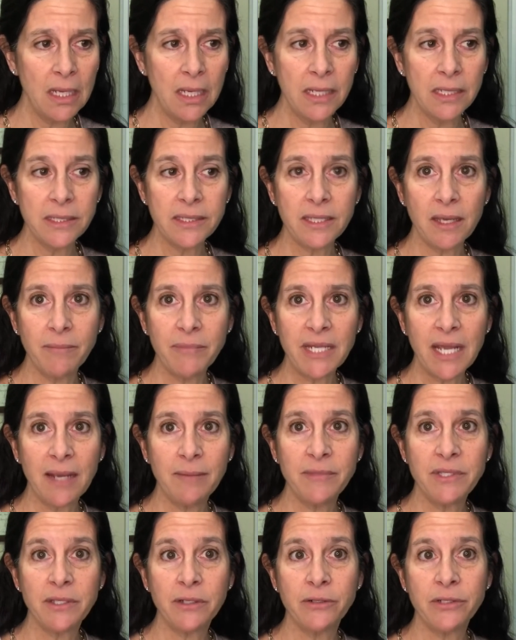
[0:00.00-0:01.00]

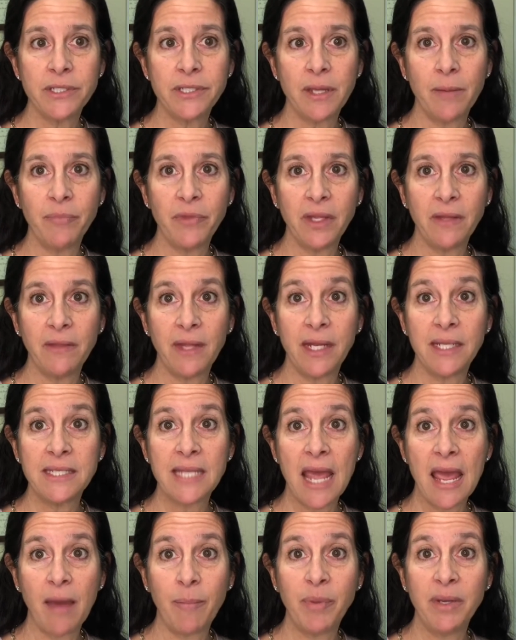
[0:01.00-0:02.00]
Sometimes there's something that has
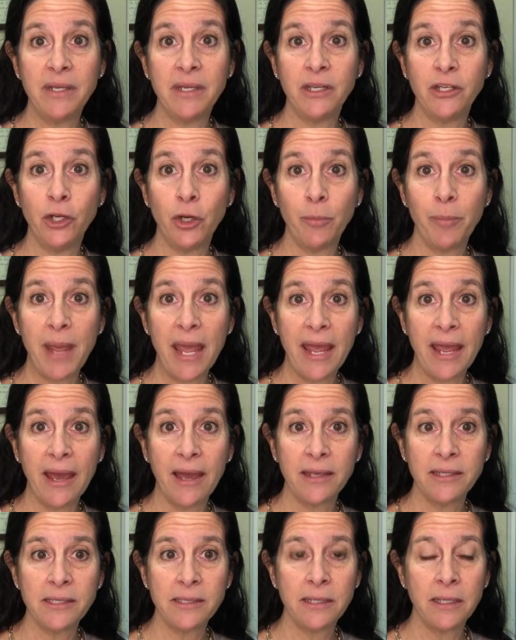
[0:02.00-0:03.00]
happened in your
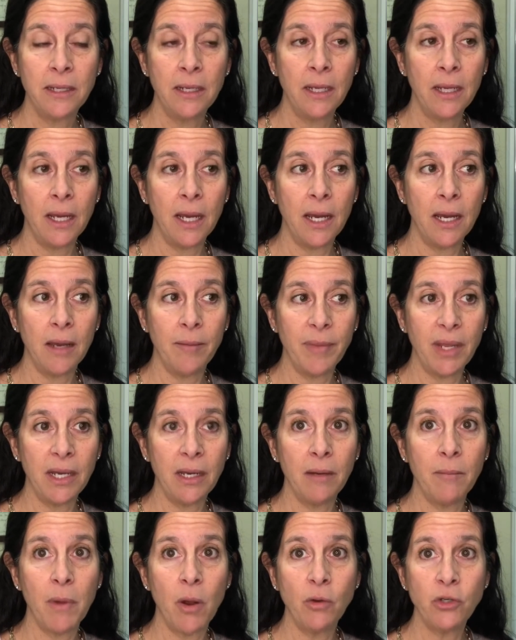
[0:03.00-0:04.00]
past, an
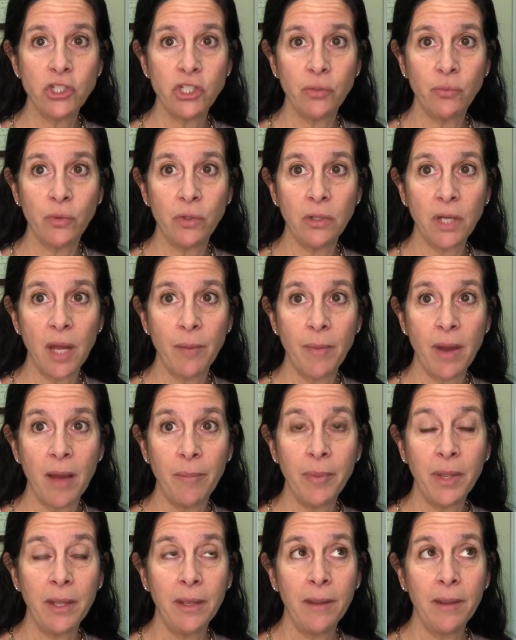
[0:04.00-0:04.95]
emotion will come up.